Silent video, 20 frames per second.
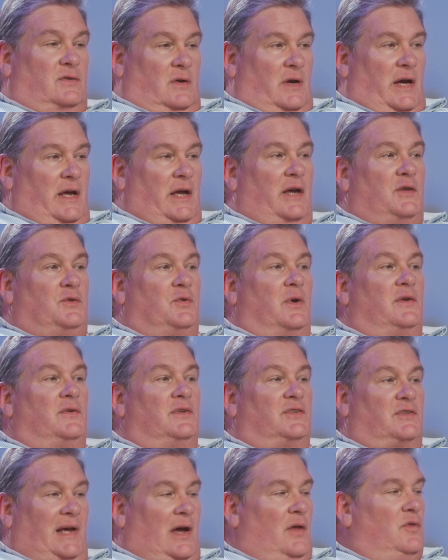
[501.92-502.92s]
So I
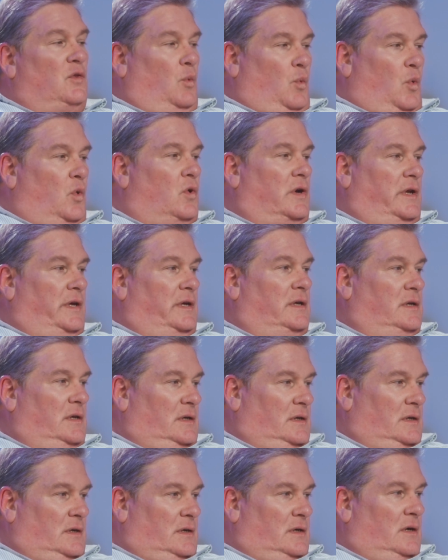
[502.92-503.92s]
try to sound the
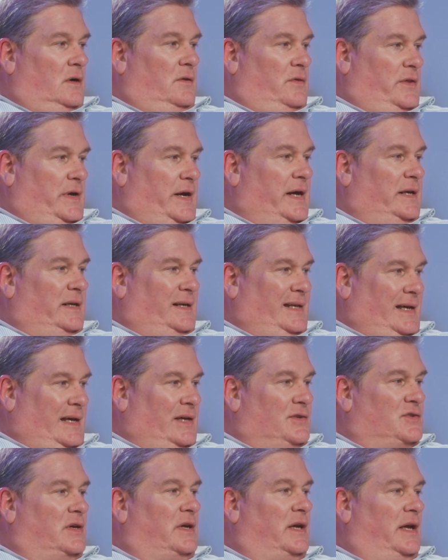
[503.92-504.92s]
warning on that and
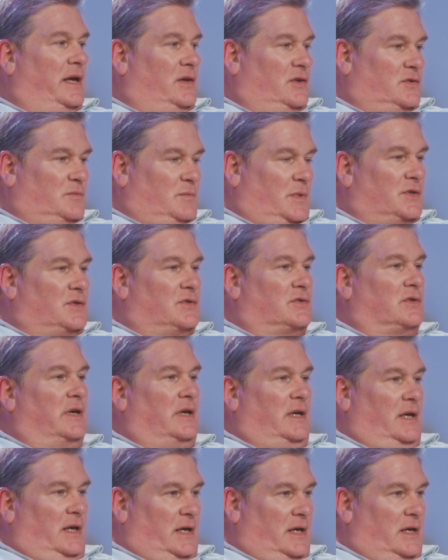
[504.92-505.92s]
educate as much as
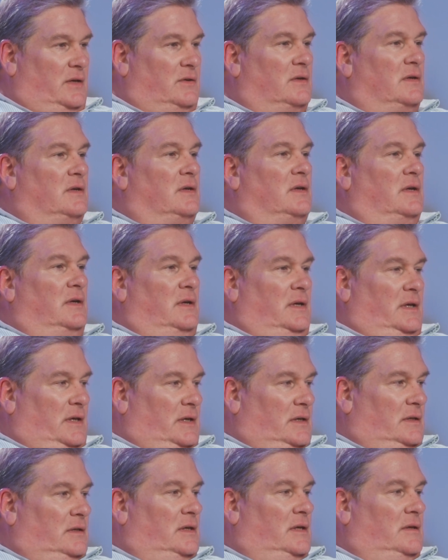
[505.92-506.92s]
I can,
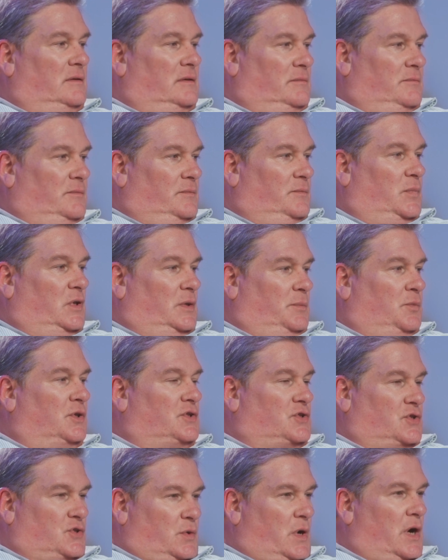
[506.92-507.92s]
and to
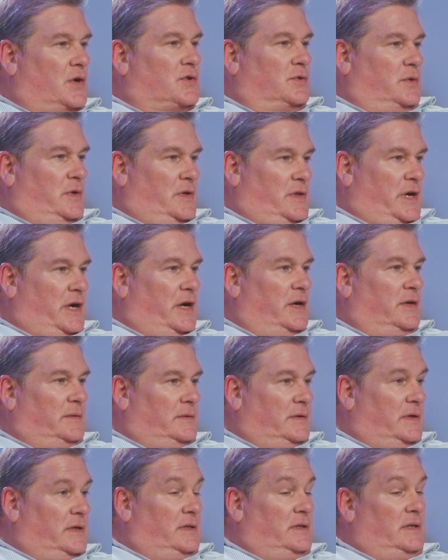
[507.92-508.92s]
put structure in there.
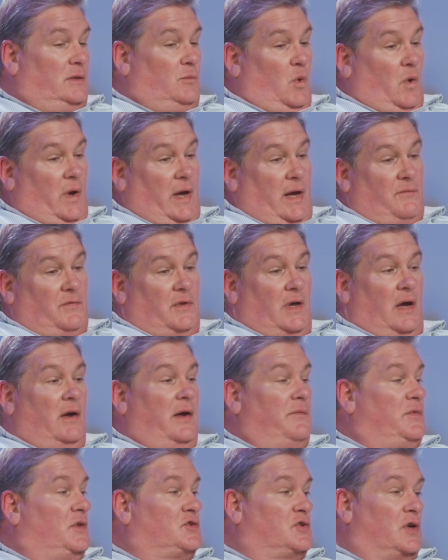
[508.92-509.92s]
And then I'll have
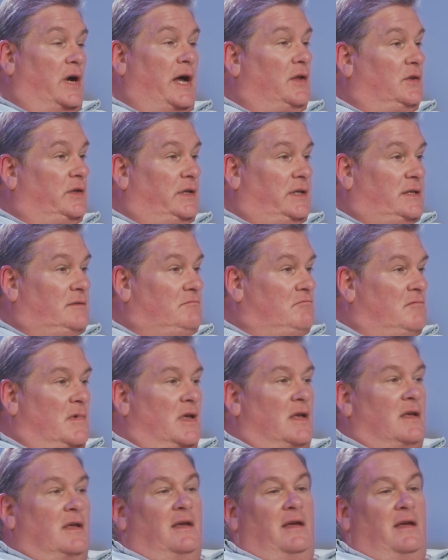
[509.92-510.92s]
the child in,
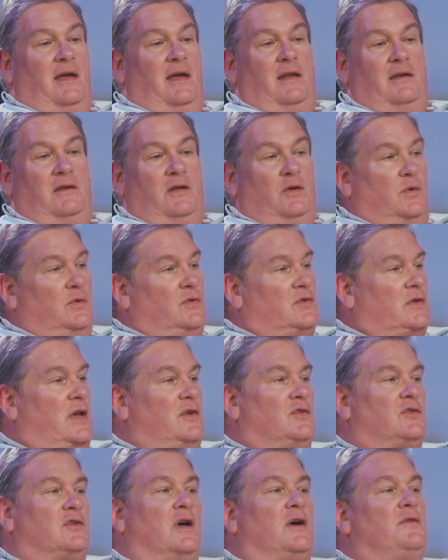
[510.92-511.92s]
and he'll
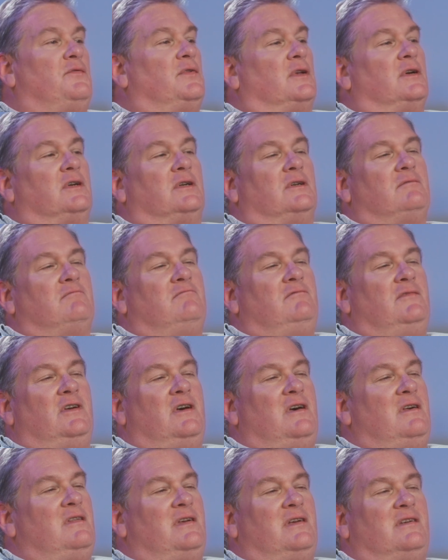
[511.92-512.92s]
say stuff, and I'll go,
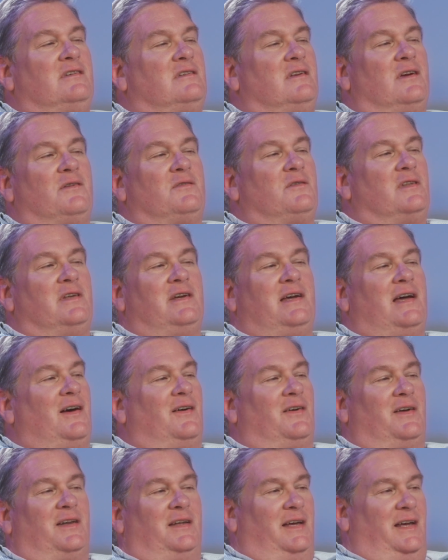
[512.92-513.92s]
"No, that's not really
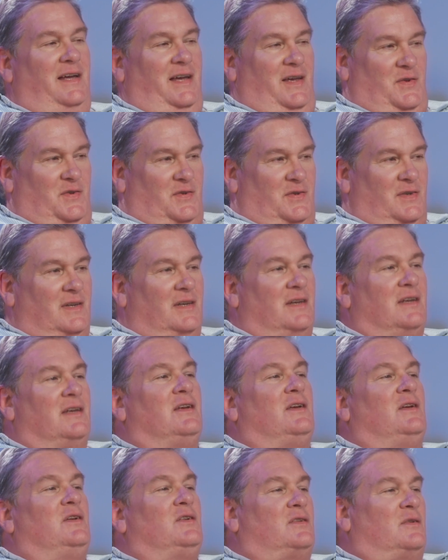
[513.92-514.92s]
how it is."
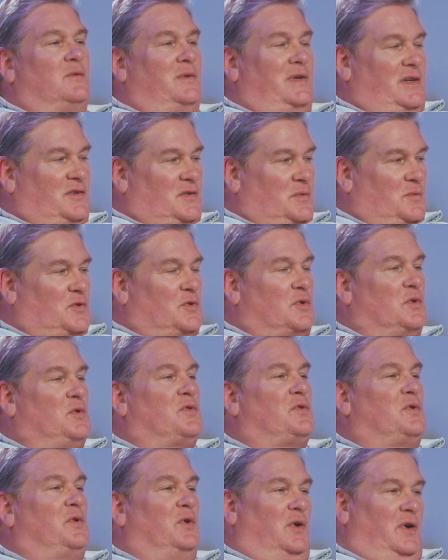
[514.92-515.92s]
So we get some
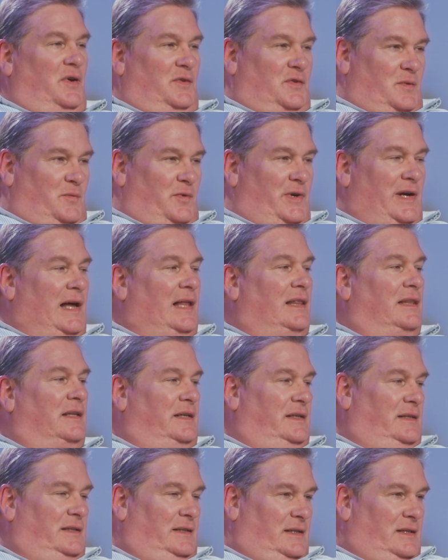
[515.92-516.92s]
truth going, some
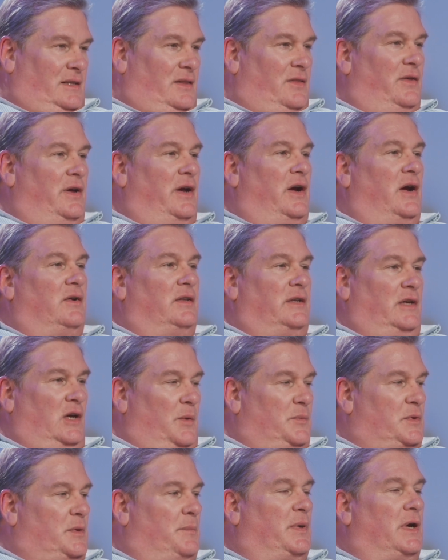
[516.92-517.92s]
reality there to
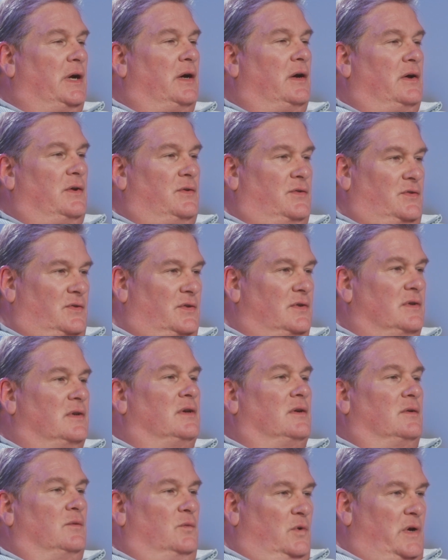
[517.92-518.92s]
help the parents
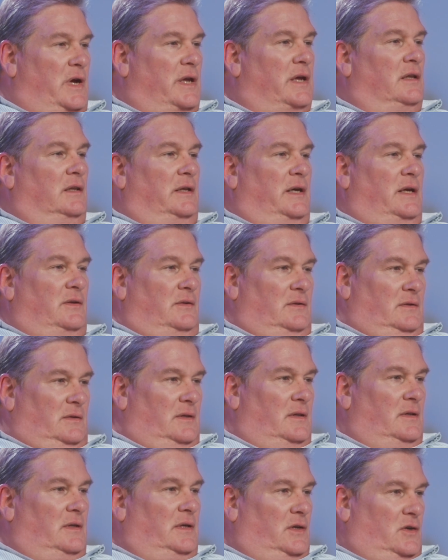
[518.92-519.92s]
regulate
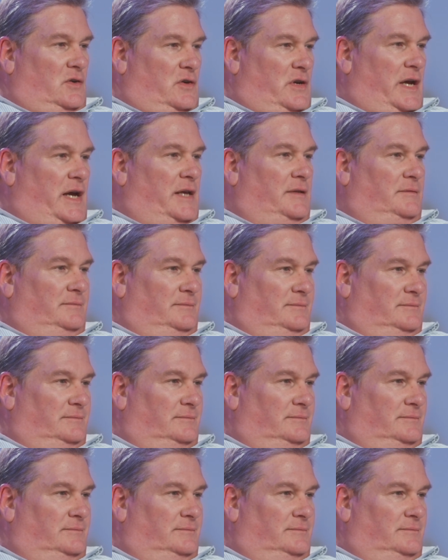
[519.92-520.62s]
the internet.